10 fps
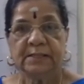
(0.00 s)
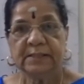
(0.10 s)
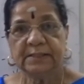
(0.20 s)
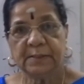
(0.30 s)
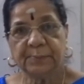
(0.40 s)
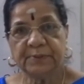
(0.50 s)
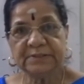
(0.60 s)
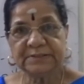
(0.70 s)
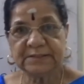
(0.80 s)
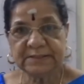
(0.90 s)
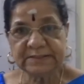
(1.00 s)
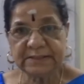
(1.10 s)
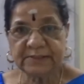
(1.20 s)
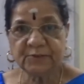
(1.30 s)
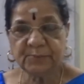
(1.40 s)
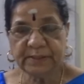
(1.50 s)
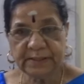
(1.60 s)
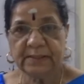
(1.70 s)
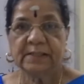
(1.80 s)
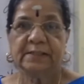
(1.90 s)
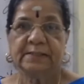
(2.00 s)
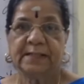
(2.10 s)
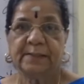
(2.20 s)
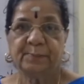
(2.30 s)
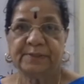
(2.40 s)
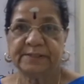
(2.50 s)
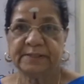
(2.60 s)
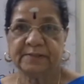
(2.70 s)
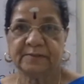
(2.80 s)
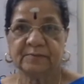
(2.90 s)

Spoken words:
then the person is said to be diabetic.